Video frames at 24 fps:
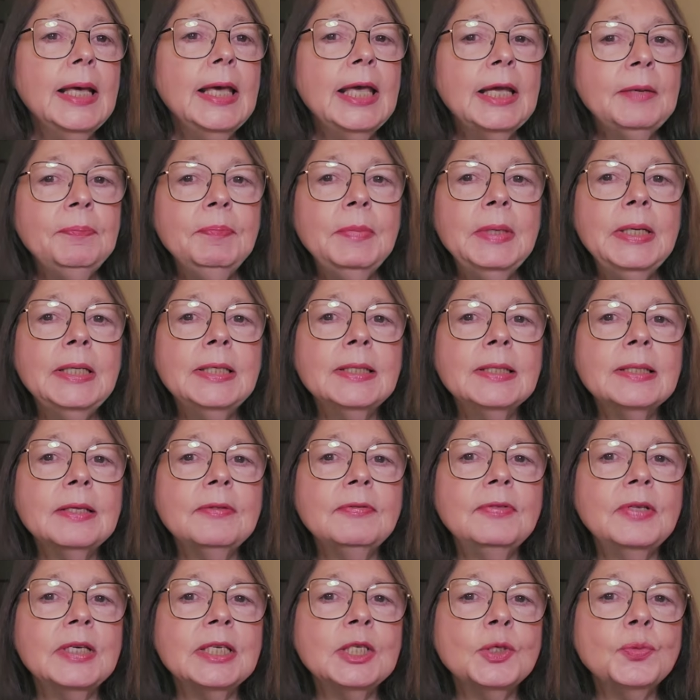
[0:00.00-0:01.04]
It means
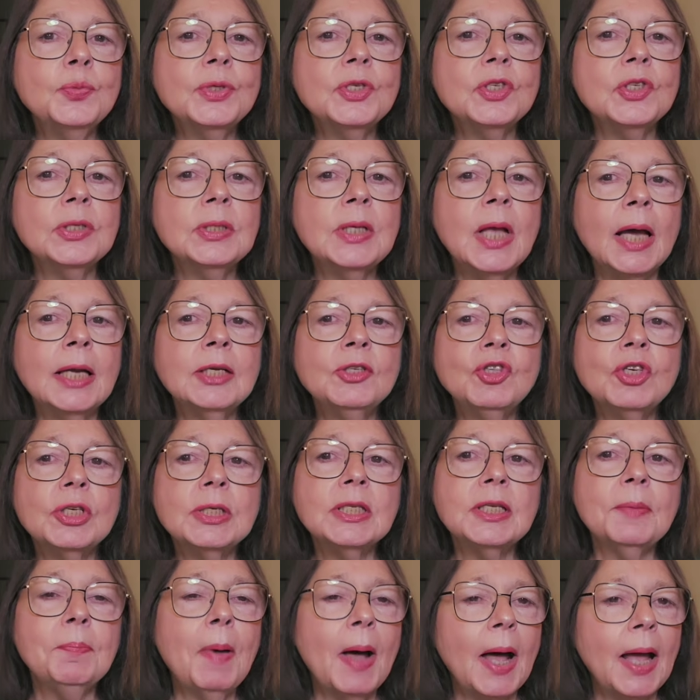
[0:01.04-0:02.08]
that this was not
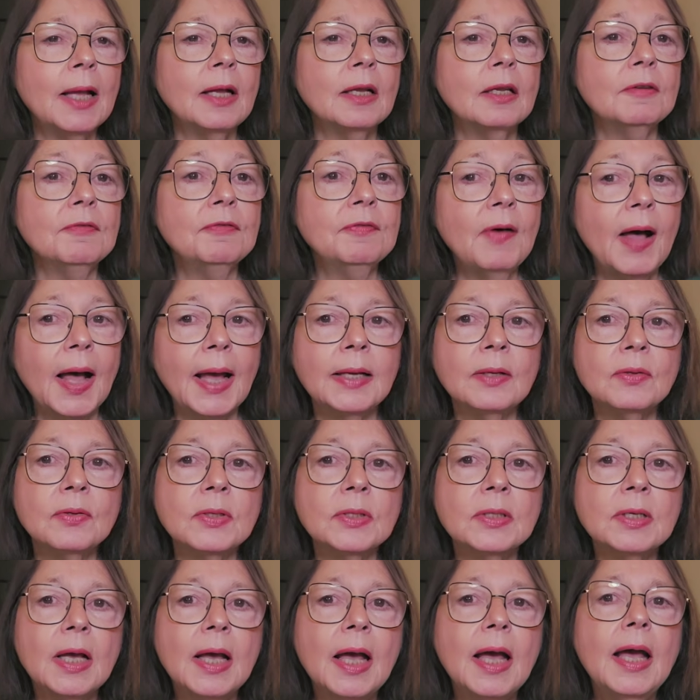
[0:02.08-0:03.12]
just a pile of
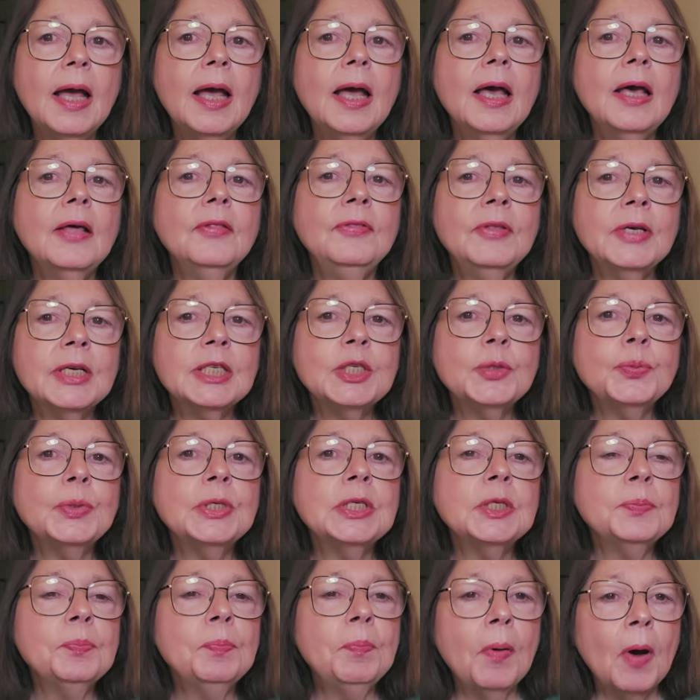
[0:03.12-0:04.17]
files. This
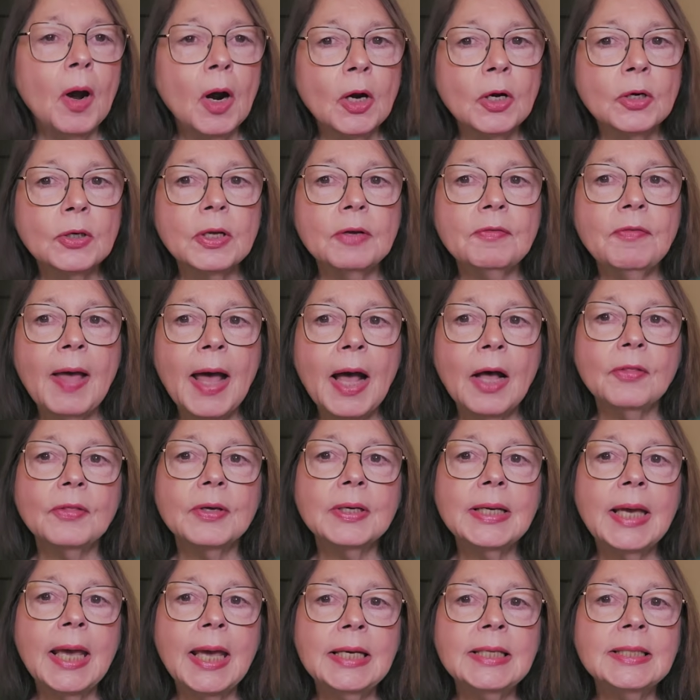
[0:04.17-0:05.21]
was part of how the
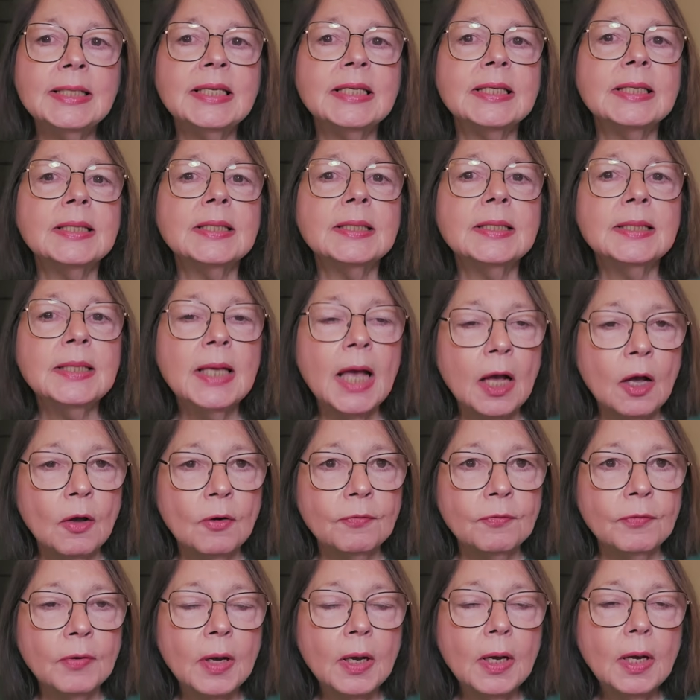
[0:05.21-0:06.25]
case
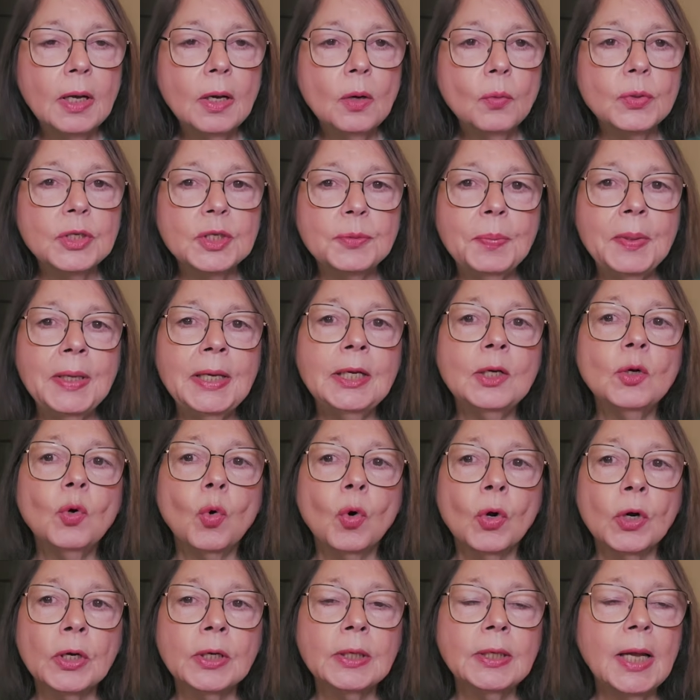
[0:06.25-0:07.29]
itself was being
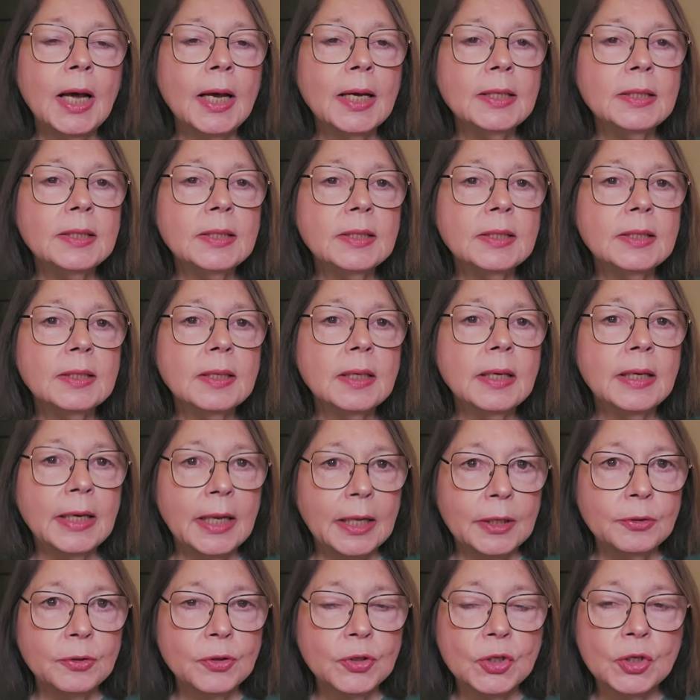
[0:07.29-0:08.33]
organized and
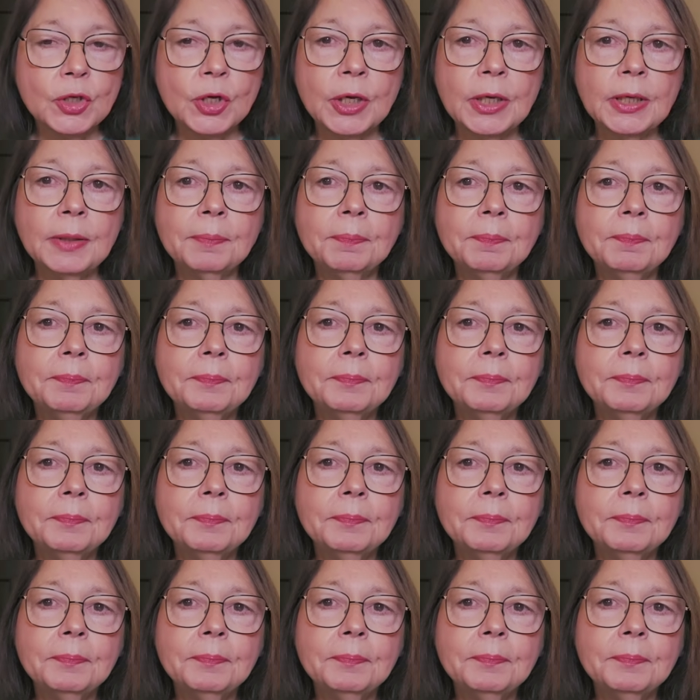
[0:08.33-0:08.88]
understood.